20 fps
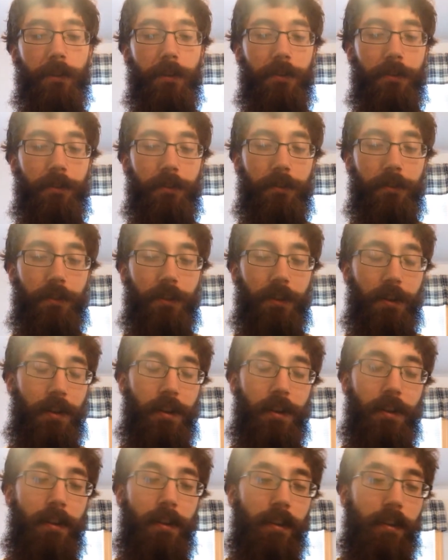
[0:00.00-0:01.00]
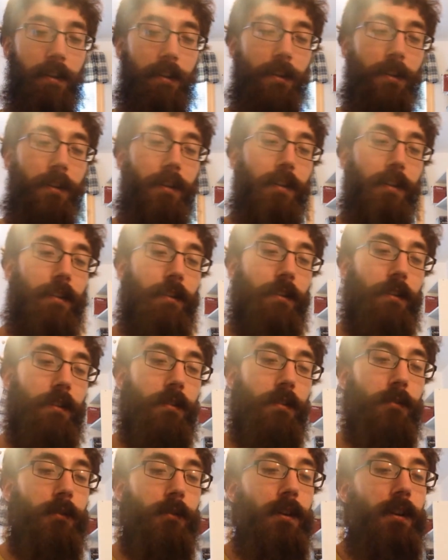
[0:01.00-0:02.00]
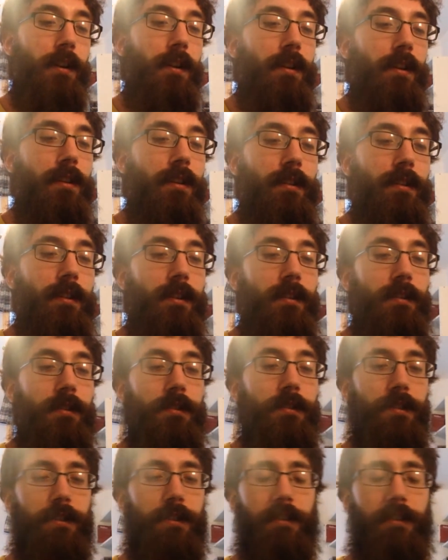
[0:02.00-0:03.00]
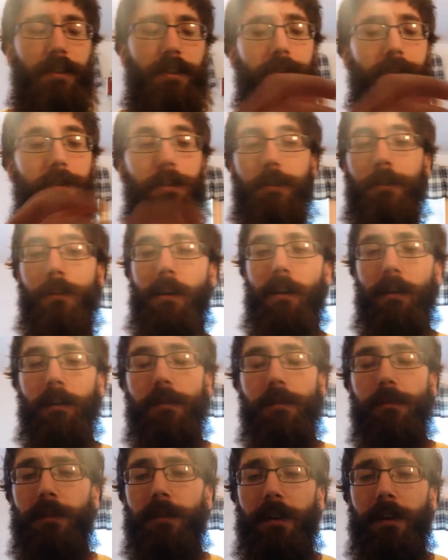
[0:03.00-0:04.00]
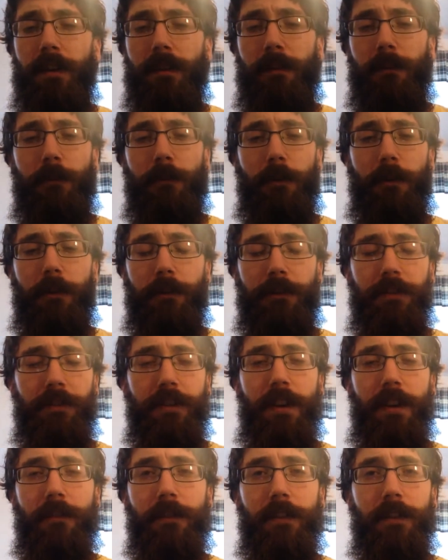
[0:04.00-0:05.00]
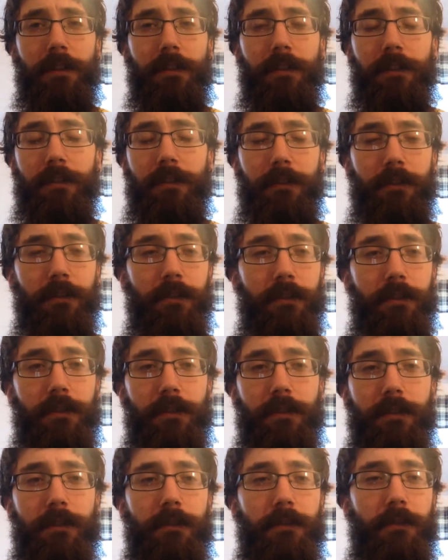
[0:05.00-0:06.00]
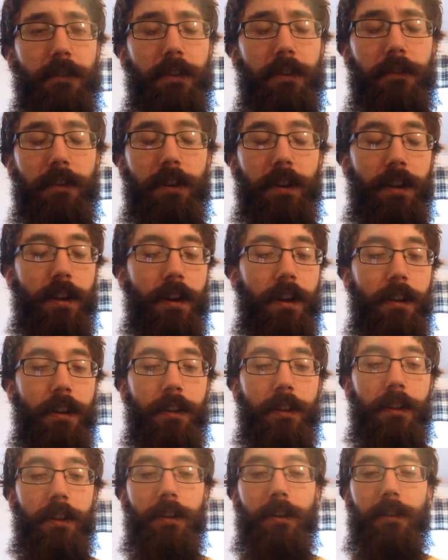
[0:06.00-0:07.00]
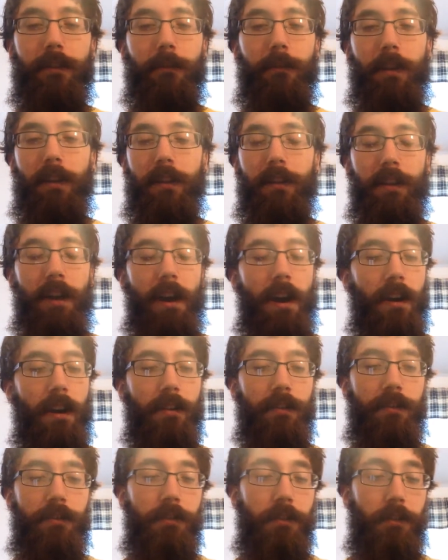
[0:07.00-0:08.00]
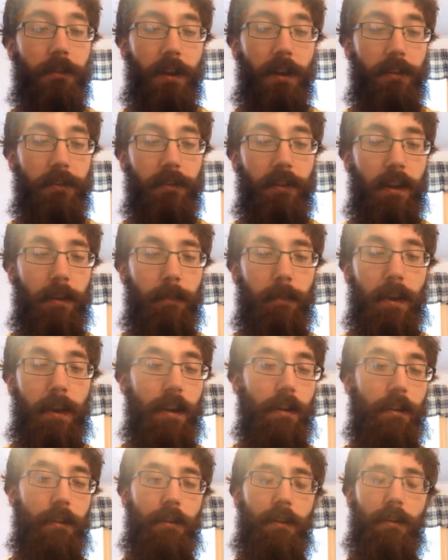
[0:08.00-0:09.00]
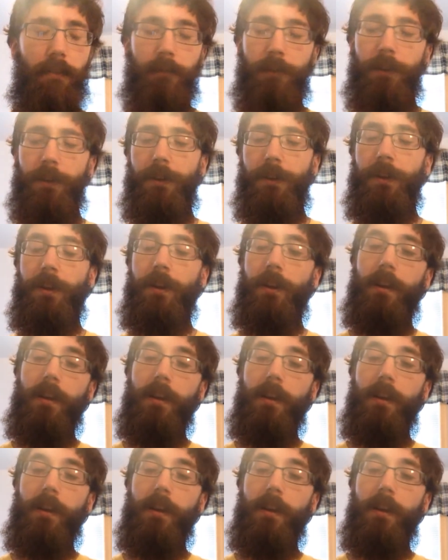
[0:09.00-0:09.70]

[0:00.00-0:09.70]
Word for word: This is the three in the series, so all three of them were seven fifty, I think, with tax. So that's not bad at all, really.